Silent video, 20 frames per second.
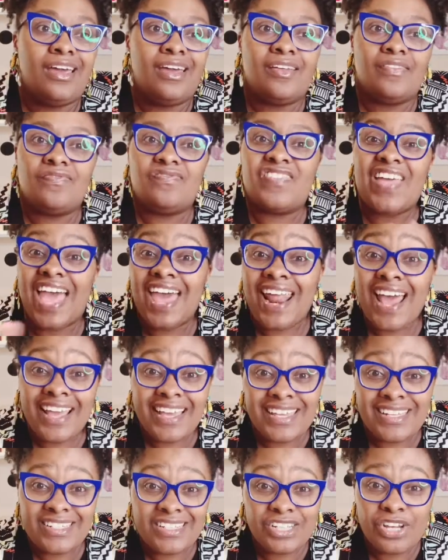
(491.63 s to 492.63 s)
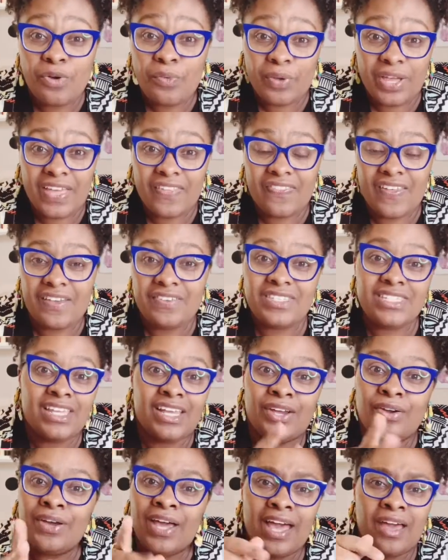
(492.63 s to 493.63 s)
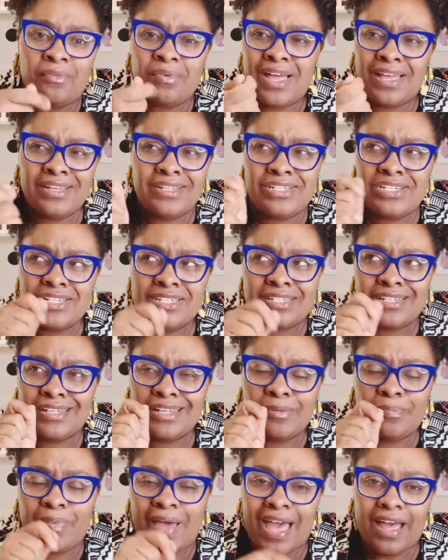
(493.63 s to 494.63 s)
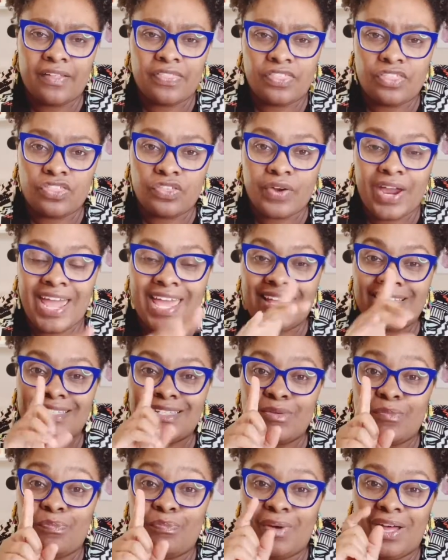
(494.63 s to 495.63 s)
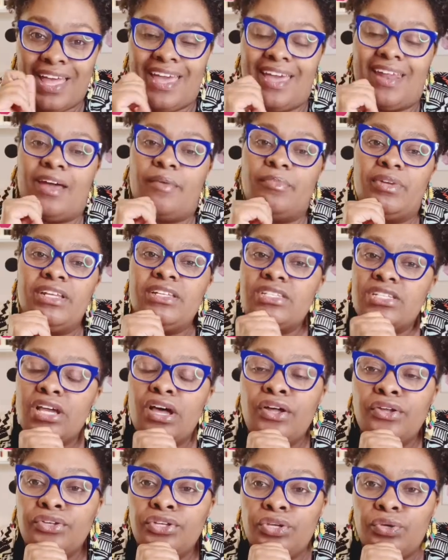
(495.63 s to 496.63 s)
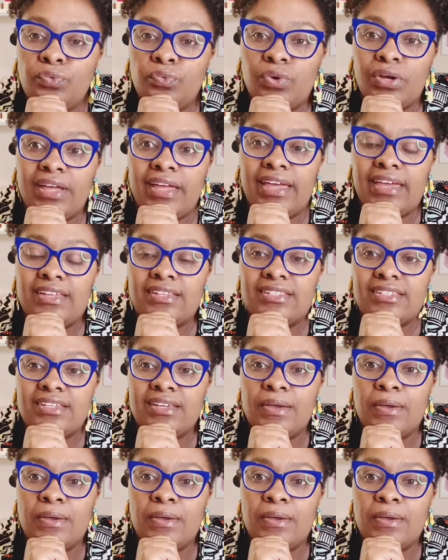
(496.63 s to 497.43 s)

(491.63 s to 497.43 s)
that I could deal with. I was like, okay, well, I can just clip back the threads. But I'm going to tell you what